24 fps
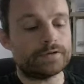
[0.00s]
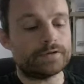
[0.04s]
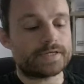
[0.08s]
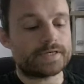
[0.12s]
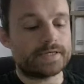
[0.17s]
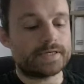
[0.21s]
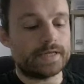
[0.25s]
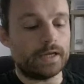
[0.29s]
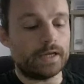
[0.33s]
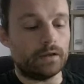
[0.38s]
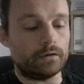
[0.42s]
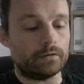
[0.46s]

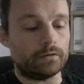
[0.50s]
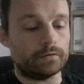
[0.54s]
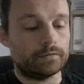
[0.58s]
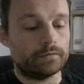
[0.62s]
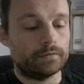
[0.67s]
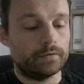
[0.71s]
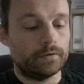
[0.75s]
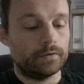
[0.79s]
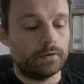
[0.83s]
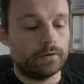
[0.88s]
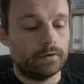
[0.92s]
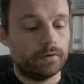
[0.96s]
steel,
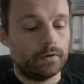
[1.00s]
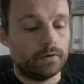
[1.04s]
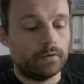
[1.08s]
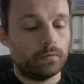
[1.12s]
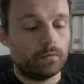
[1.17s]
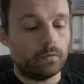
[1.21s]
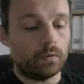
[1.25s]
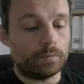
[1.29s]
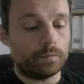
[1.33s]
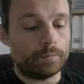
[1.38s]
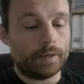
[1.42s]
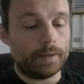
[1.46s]

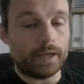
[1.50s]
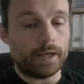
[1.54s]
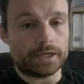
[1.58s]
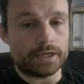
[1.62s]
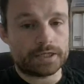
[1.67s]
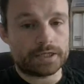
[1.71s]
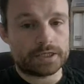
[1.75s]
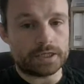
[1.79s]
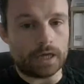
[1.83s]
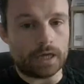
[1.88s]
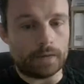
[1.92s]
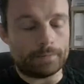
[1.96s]
would be her
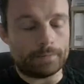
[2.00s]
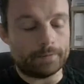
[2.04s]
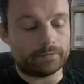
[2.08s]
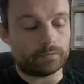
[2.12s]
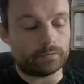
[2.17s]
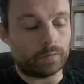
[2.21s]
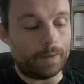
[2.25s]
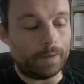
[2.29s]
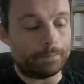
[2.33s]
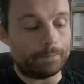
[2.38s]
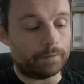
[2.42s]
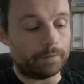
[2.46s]
sharpest
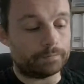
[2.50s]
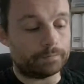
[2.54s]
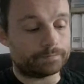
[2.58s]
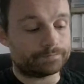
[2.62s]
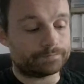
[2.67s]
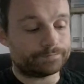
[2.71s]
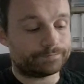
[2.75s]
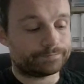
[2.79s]
weapon.